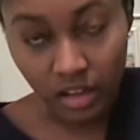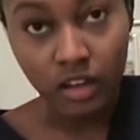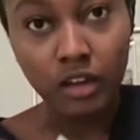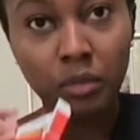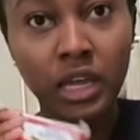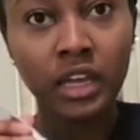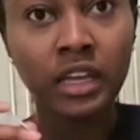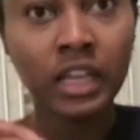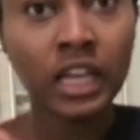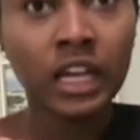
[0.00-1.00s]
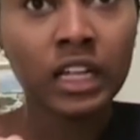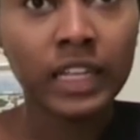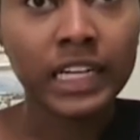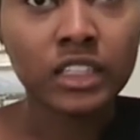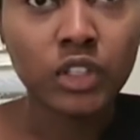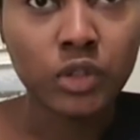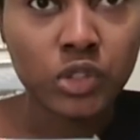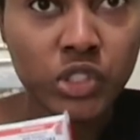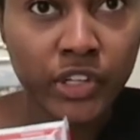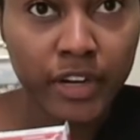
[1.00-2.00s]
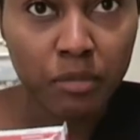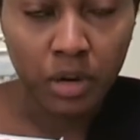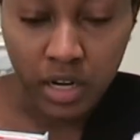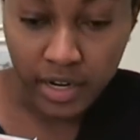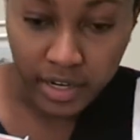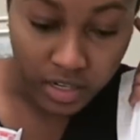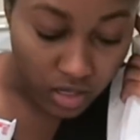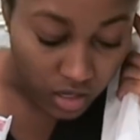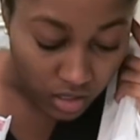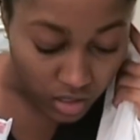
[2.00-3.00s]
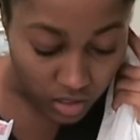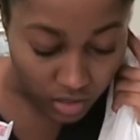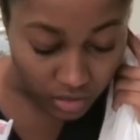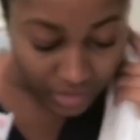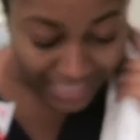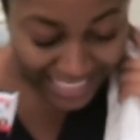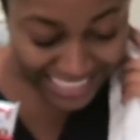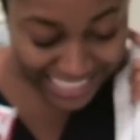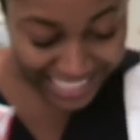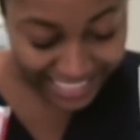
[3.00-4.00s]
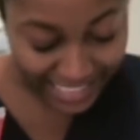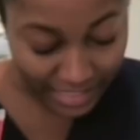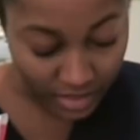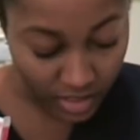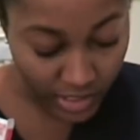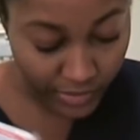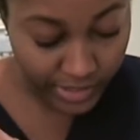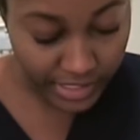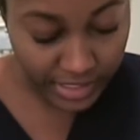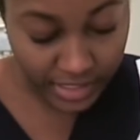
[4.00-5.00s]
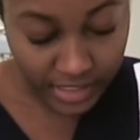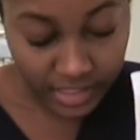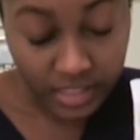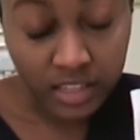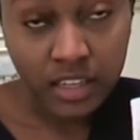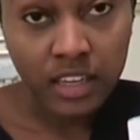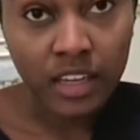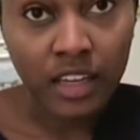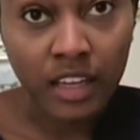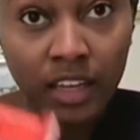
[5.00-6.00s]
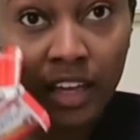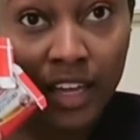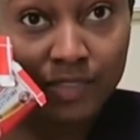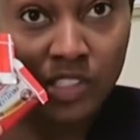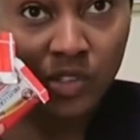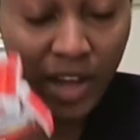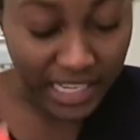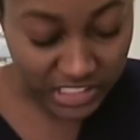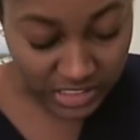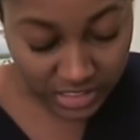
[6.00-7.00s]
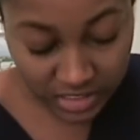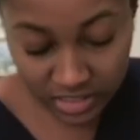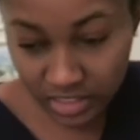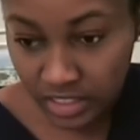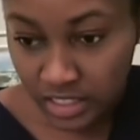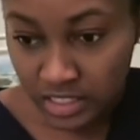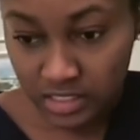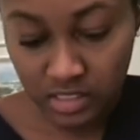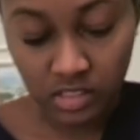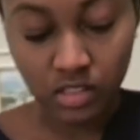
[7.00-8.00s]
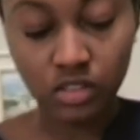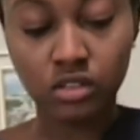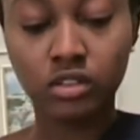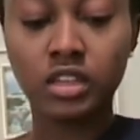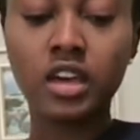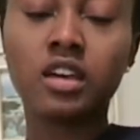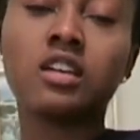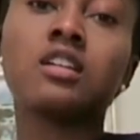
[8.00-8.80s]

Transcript: um like a little nutrigrain bar uh in case i get hungry i have two actually so yeah